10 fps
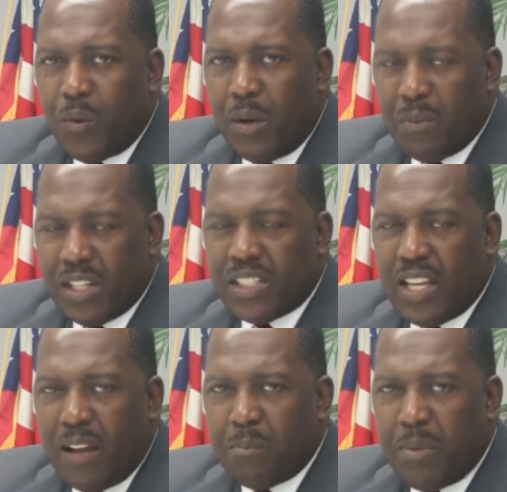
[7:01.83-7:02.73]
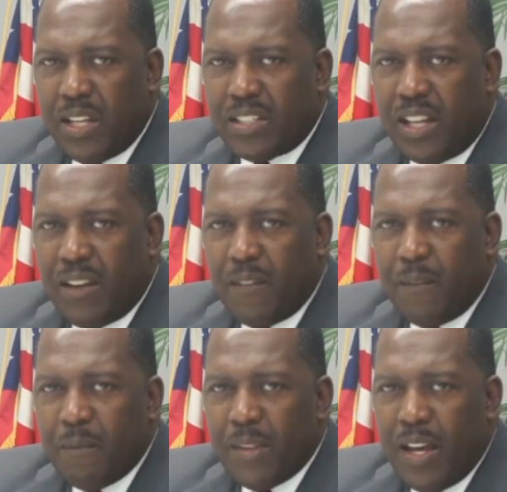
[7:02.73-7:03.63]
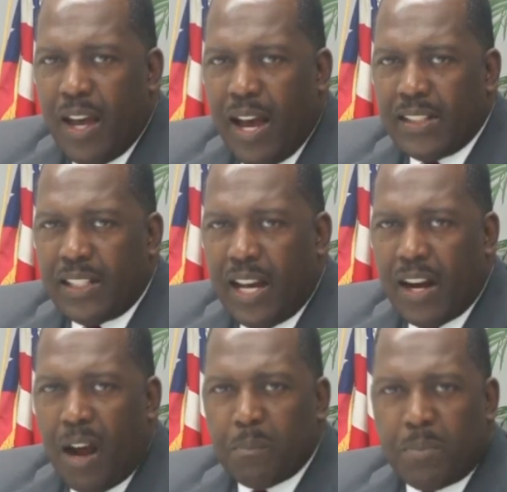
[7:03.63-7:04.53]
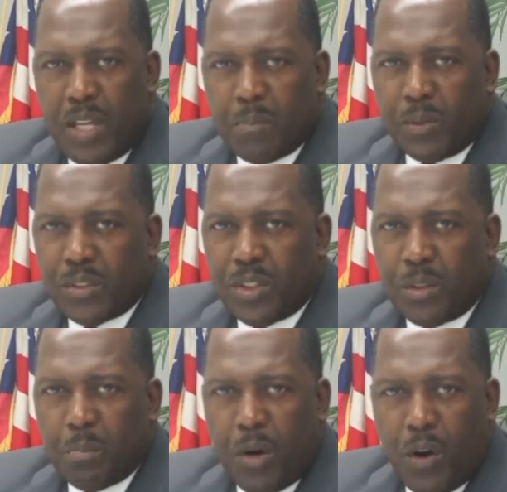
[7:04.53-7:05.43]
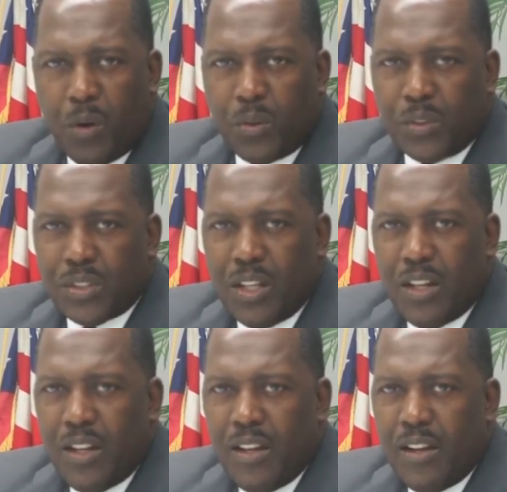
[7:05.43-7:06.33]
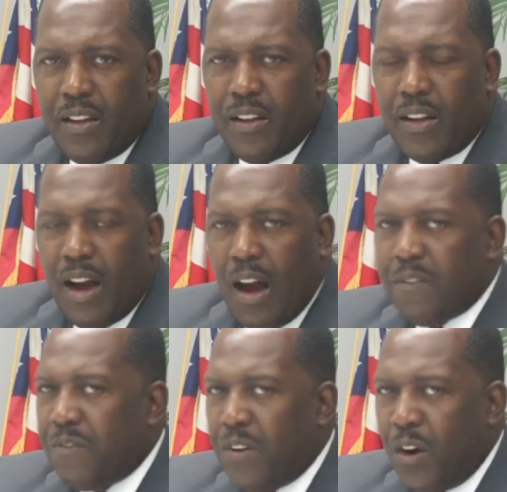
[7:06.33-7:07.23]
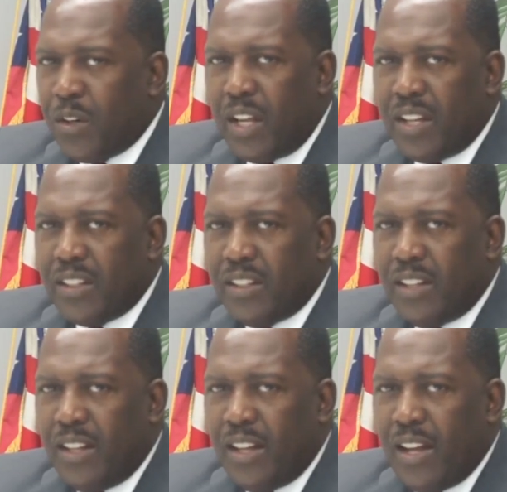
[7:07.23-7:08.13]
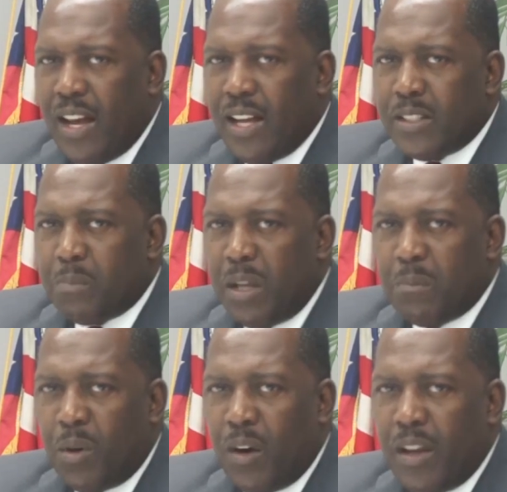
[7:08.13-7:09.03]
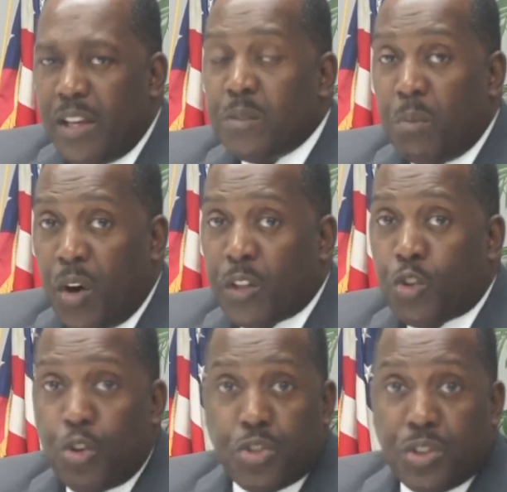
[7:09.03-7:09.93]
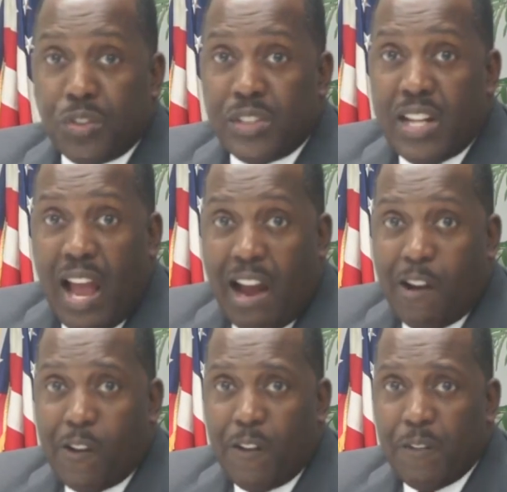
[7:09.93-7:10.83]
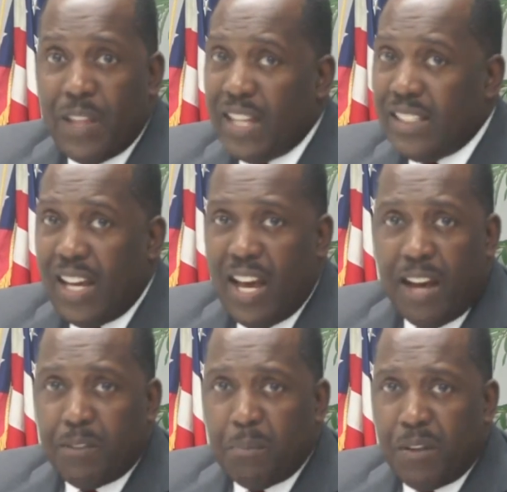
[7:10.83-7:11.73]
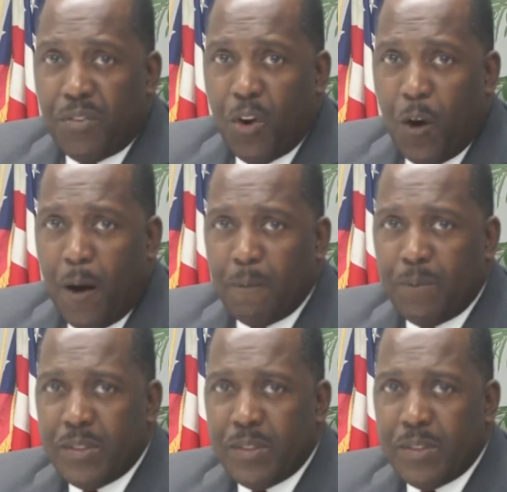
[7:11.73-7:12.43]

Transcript: We must get busy and get our people to the polls. Our voting is more crucial now than ever before.